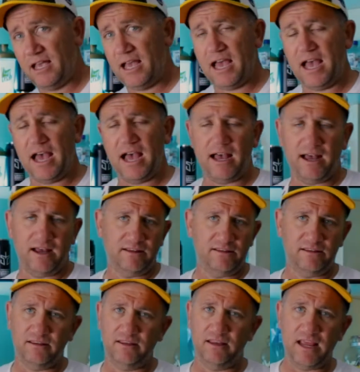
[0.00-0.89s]

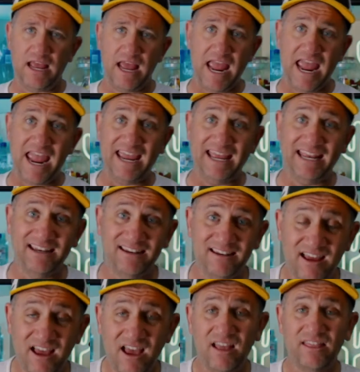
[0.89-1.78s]
And
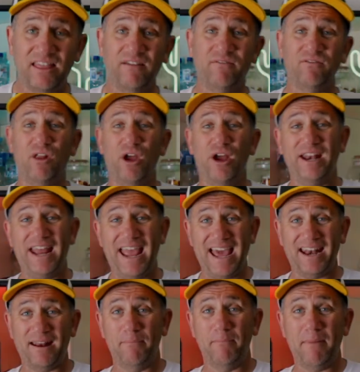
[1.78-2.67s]
they've learned
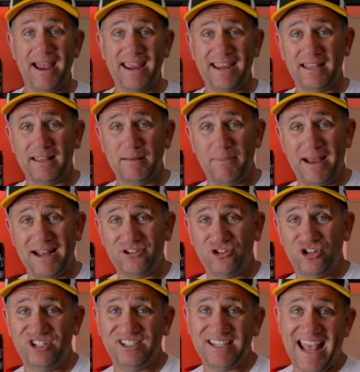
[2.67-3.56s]
how to make the
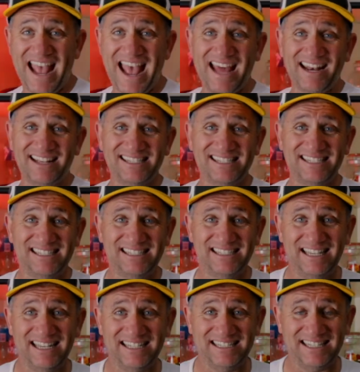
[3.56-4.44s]
batteries out of
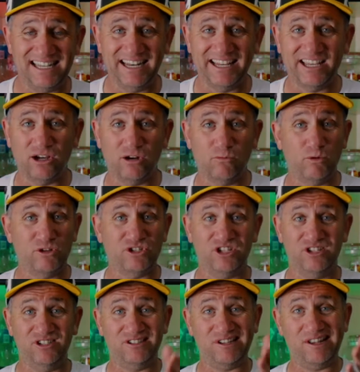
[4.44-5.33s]
silicon, which
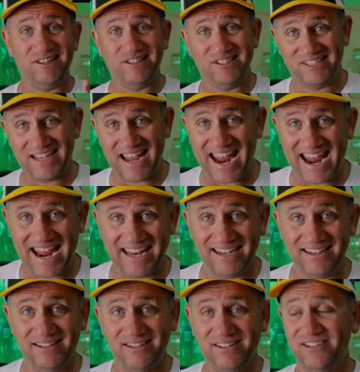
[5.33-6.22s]
is
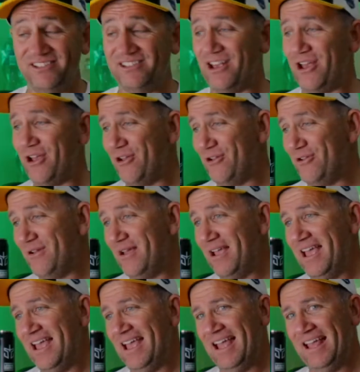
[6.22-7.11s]
sand. So
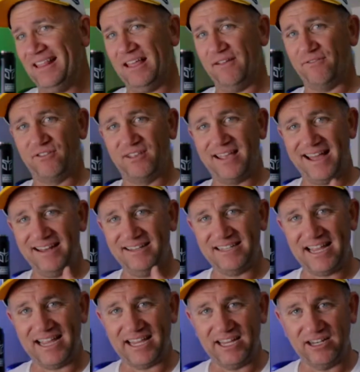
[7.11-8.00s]
they've
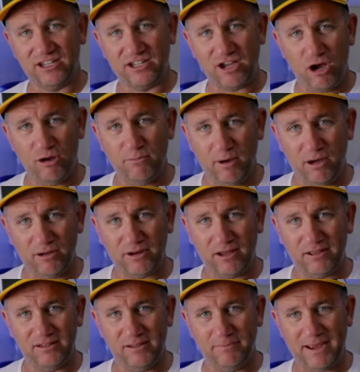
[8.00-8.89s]
taken cobalt
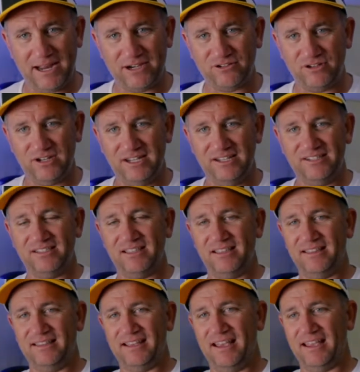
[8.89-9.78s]
out of the batteries.
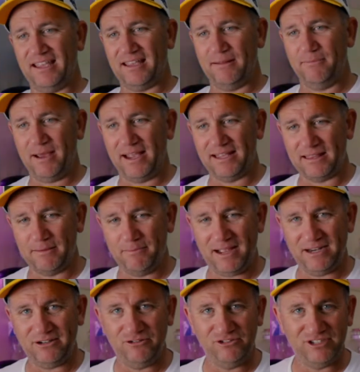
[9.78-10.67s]
They can make the
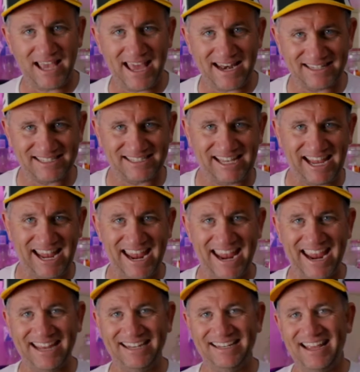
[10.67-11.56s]
batteries out of
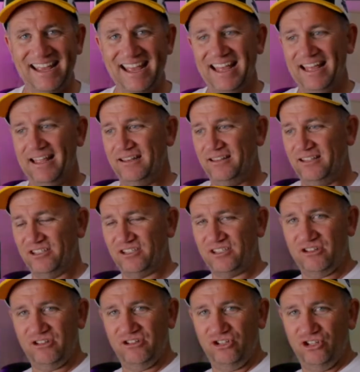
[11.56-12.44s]
sand.
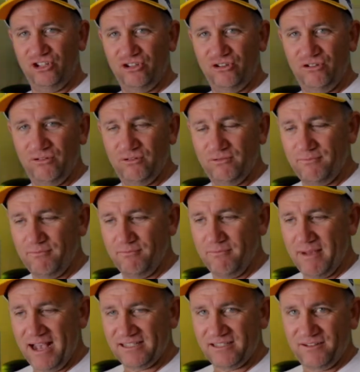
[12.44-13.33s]
This new
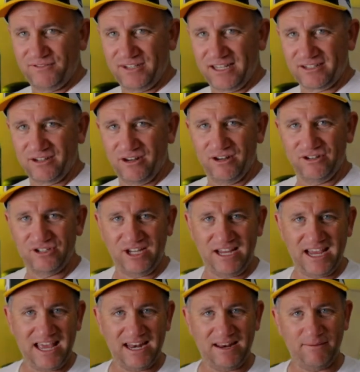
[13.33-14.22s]
massive
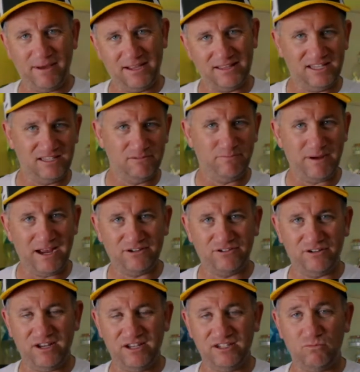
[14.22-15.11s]
technology how to make these
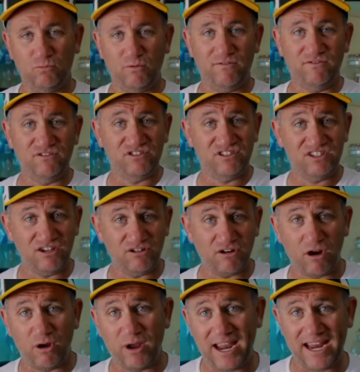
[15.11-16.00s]
batteries with
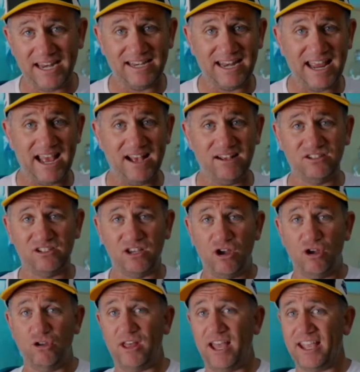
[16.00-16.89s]
zero heat now,
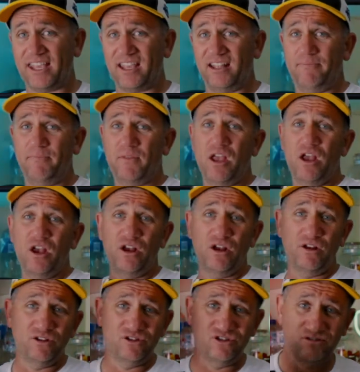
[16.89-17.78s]
so they can
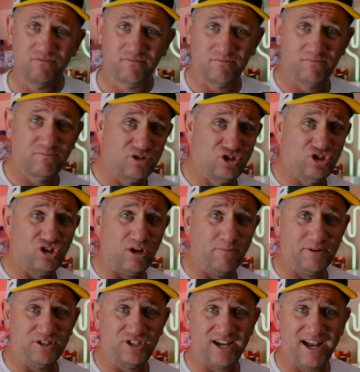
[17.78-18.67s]

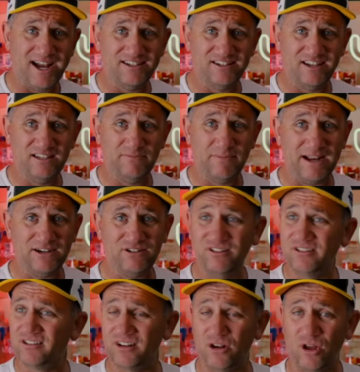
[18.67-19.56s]
supercharge these
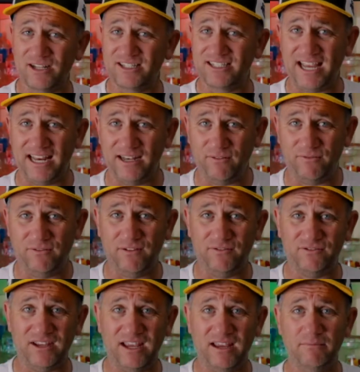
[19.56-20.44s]
batteries in like 10 to
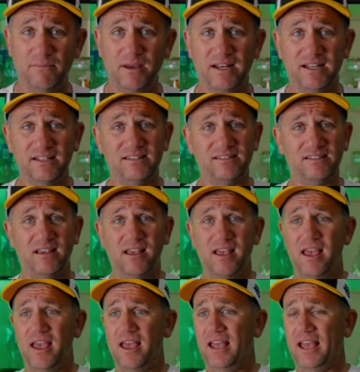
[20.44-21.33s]
15 minutes.
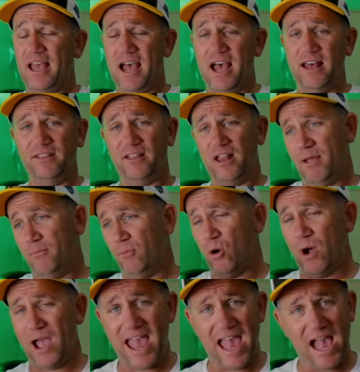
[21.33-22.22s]
No
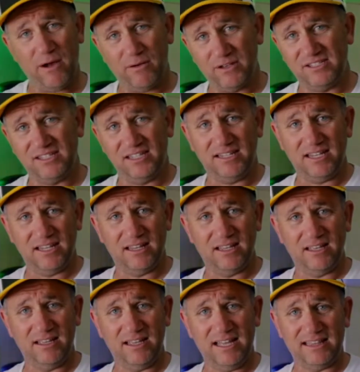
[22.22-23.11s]
more hours sitting
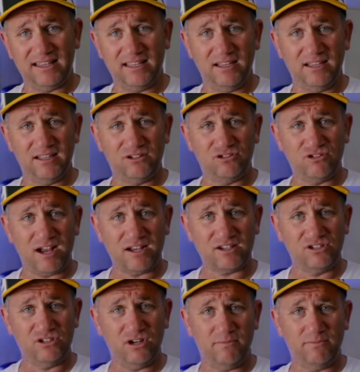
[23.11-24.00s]
at the truck
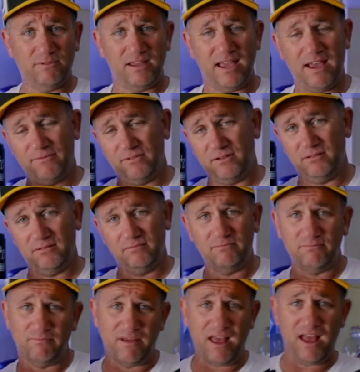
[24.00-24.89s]
stop having
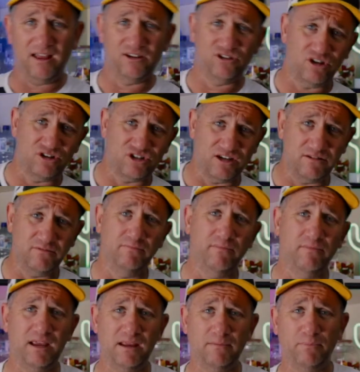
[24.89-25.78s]
a dodgy
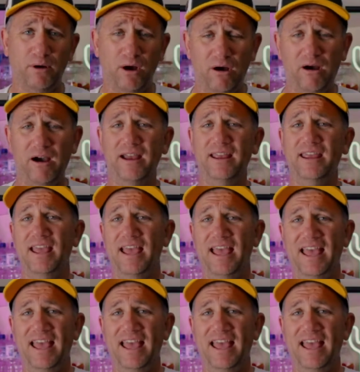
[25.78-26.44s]
meat pie.